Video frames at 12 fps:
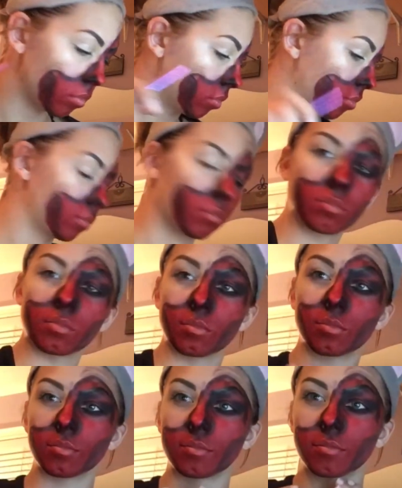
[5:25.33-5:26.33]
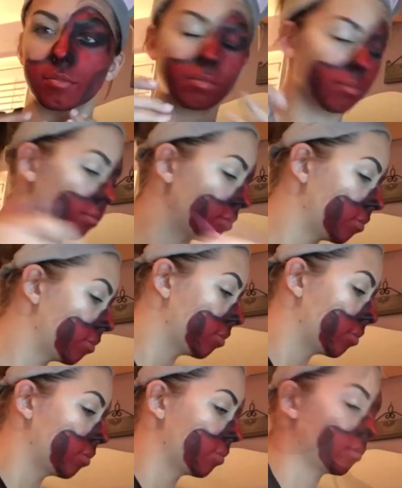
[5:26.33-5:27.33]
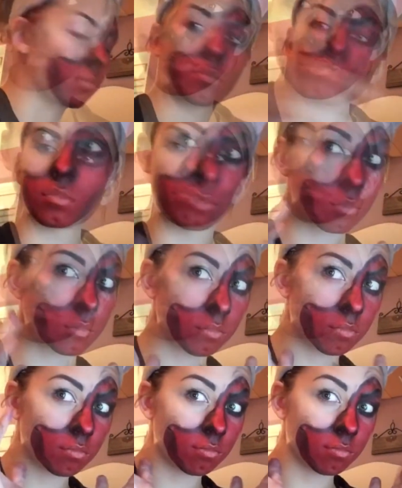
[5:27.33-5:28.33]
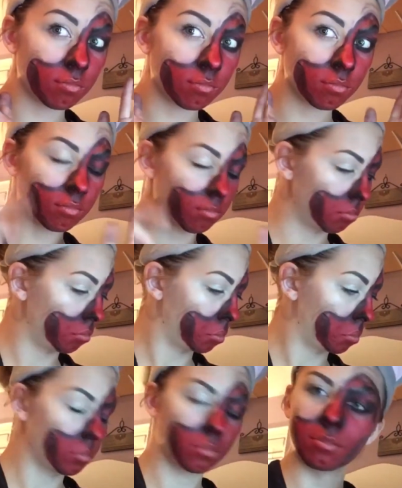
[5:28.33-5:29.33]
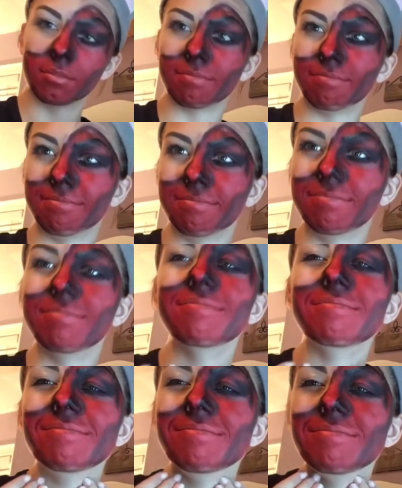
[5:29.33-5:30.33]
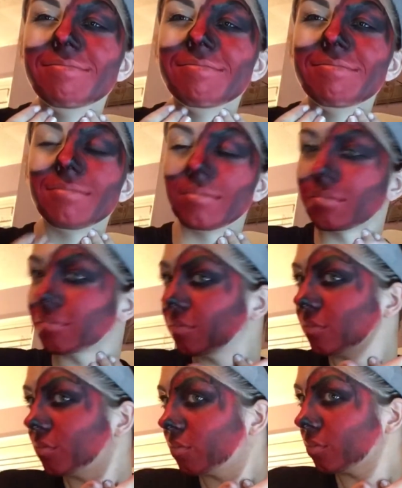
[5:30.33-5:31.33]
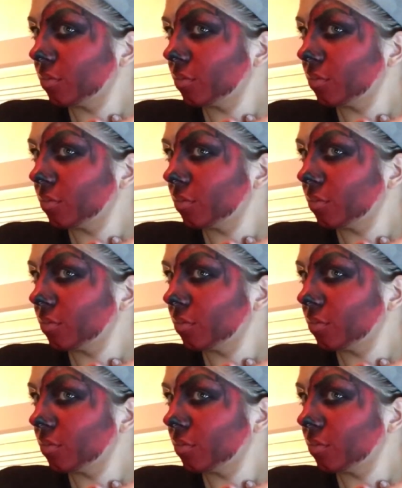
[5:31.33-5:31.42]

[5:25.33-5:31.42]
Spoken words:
So I've completed my look, and now I'm just going to go off camera and add a little bit more details, and I'll show you guys the finished product.